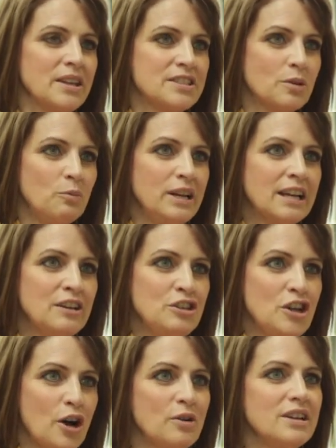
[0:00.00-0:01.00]
is that we
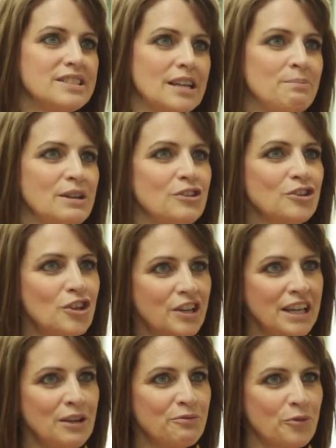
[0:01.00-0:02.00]
can notice and be
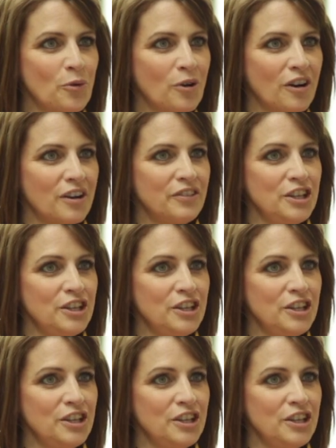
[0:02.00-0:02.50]
looking for